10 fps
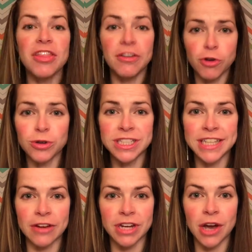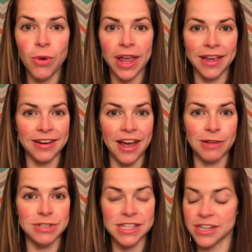They've cooled down now, and
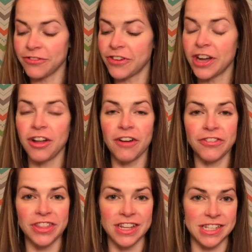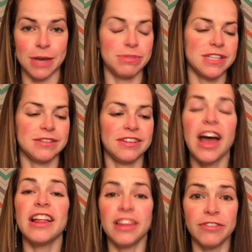I'm just gonna file off the tips.
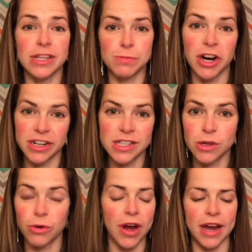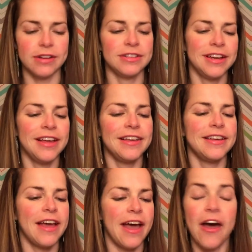I love this part, it's so great.
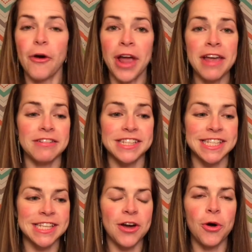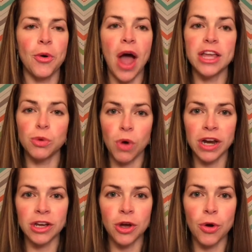Okay, so you
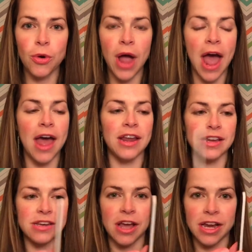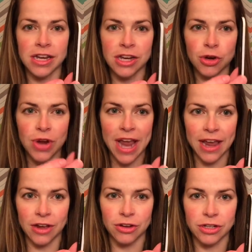wanna go at a 90-degree
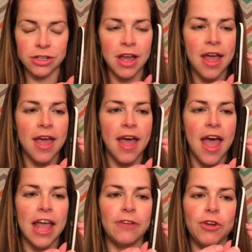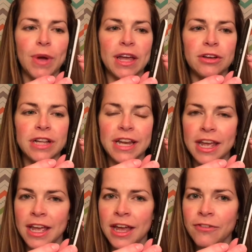angle. If you angle it
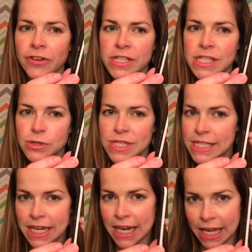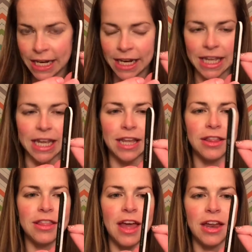ever so slightly,
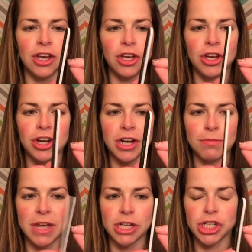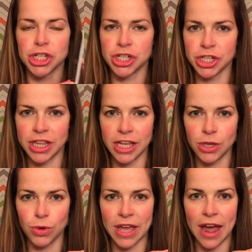then you're gonna make sure that
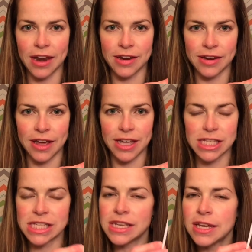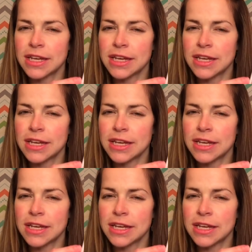you get a nice